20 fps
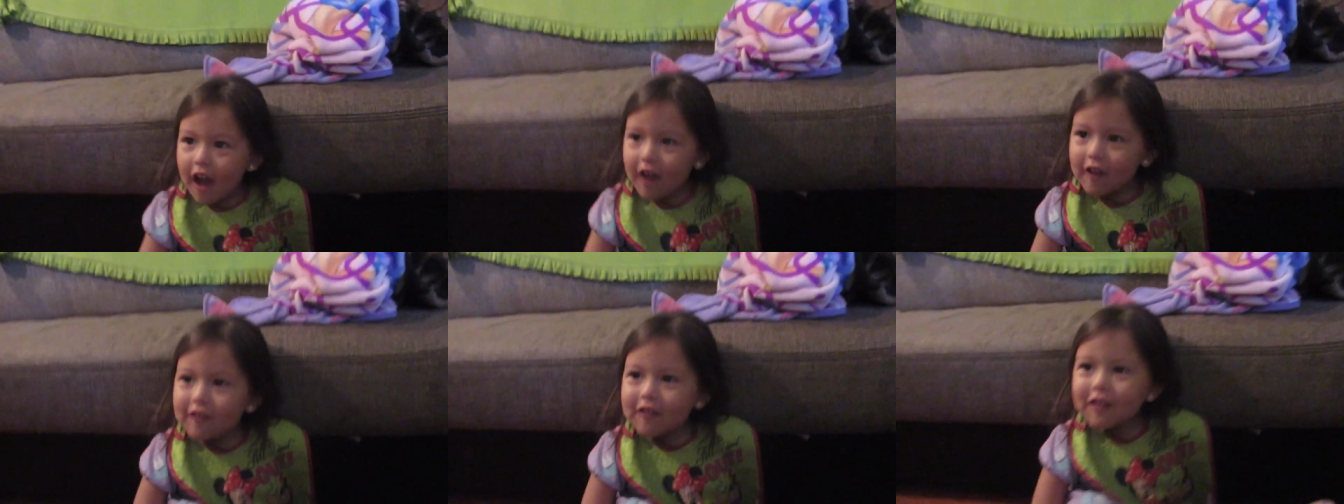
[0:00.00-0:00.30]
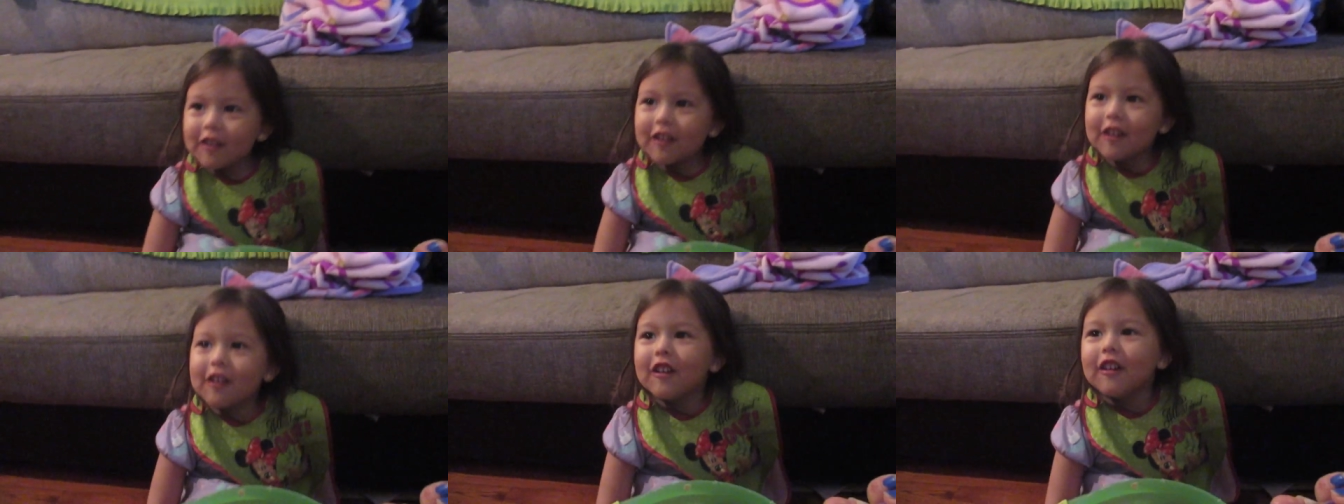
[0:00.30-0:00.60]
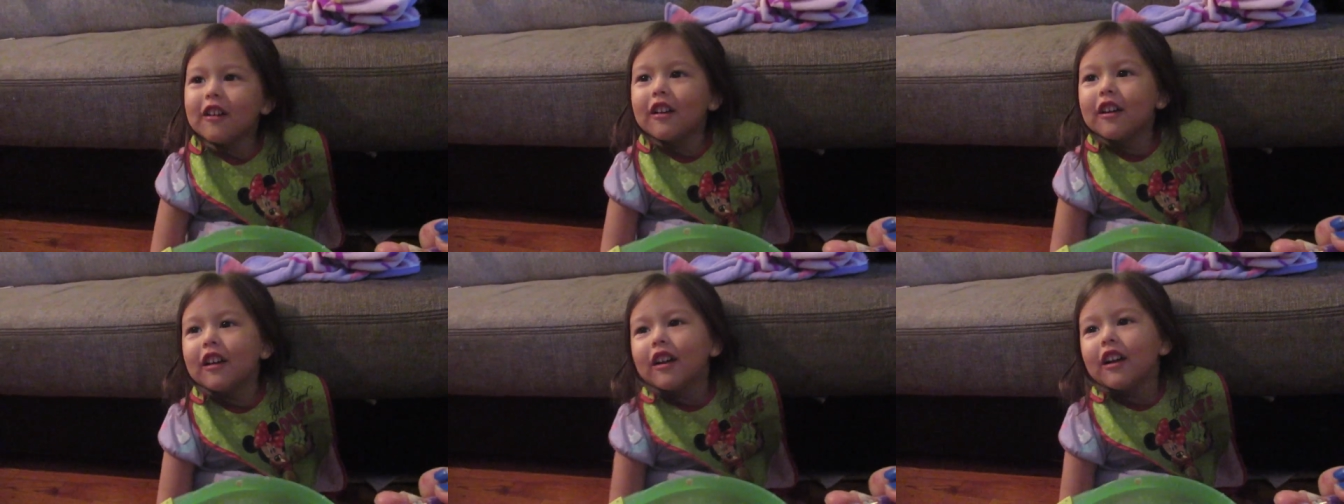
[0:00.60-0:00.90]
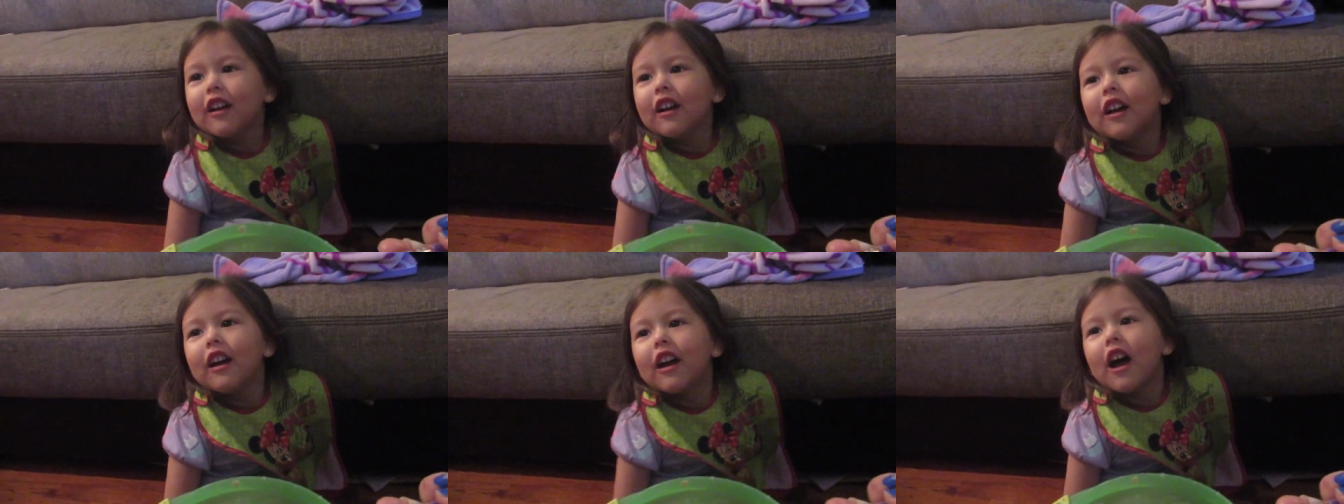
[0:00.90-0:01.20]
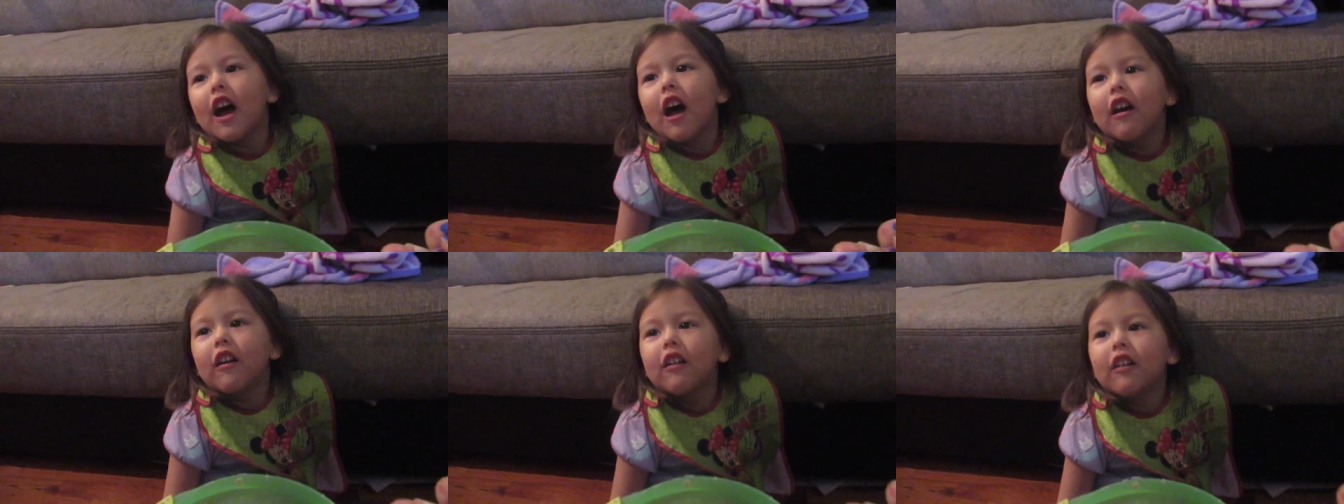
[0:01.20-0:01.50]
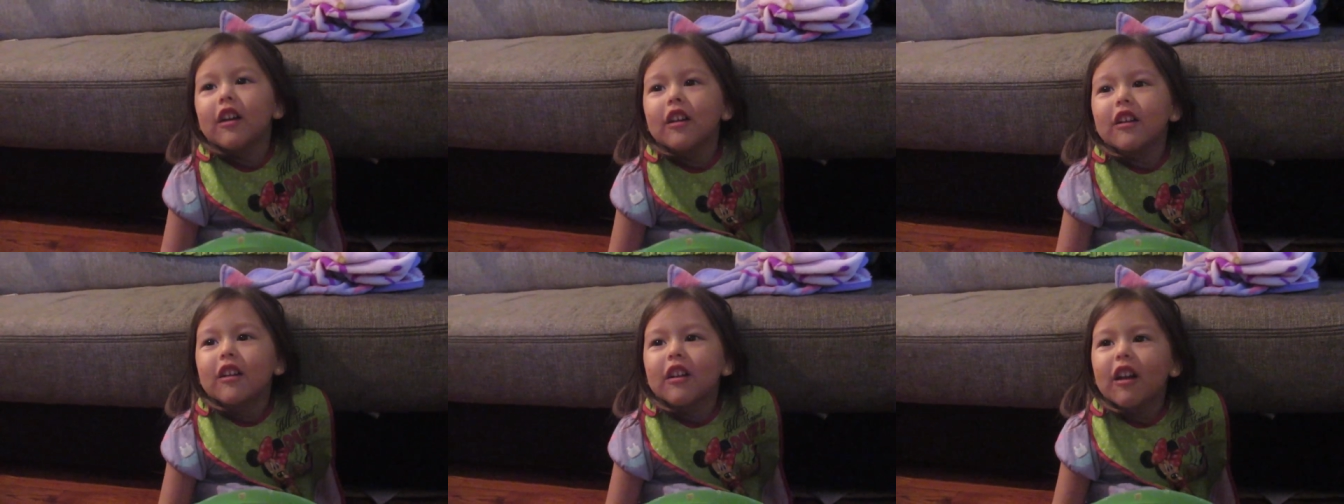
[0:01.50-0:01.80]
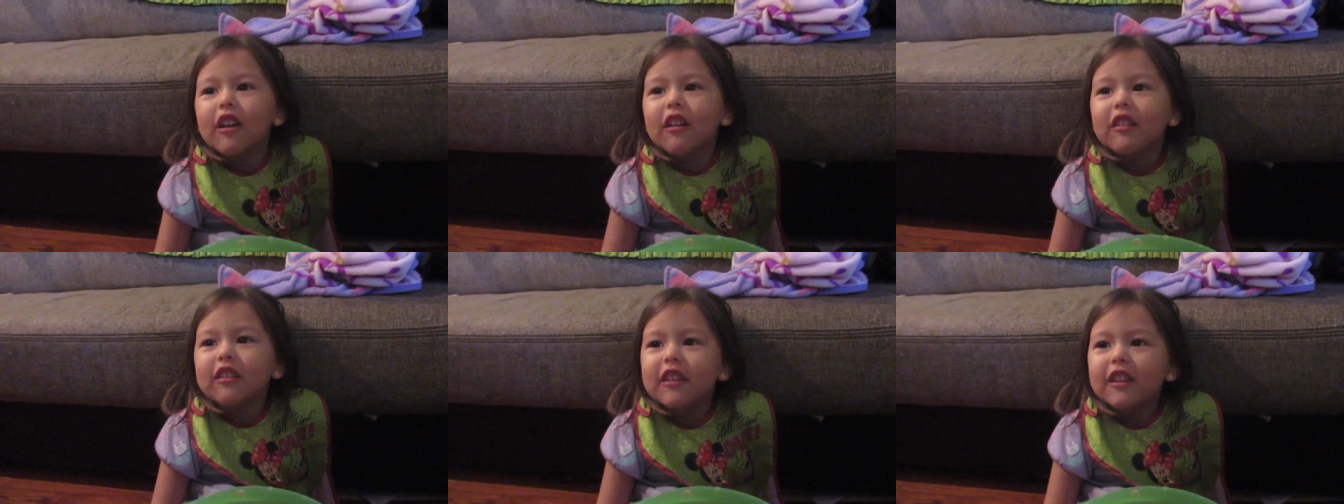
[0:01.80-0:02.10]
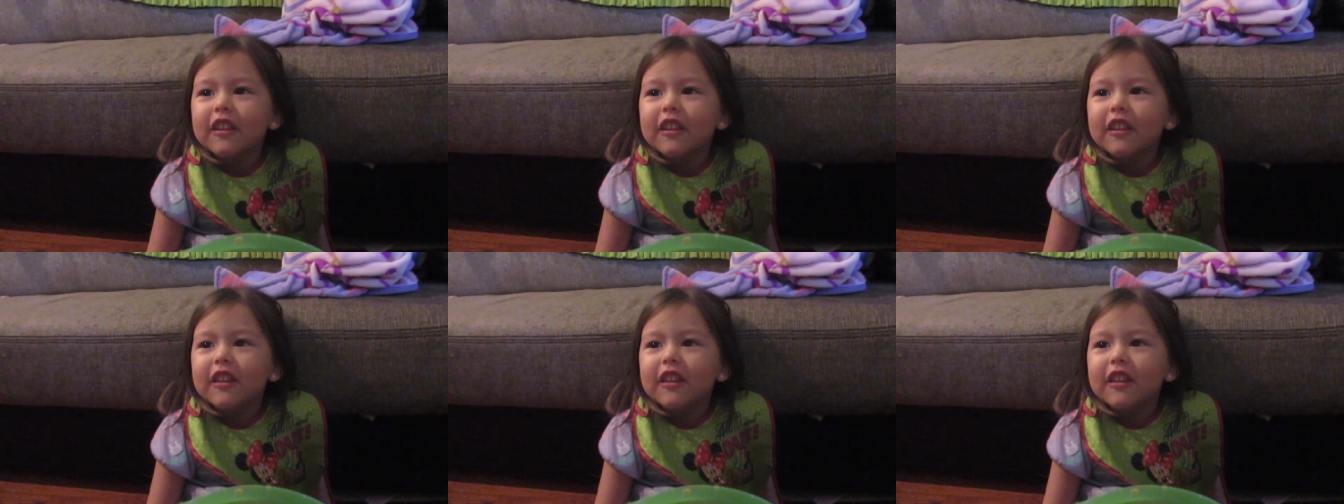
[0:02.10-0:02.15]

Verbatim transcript: When are we going to Disney? i go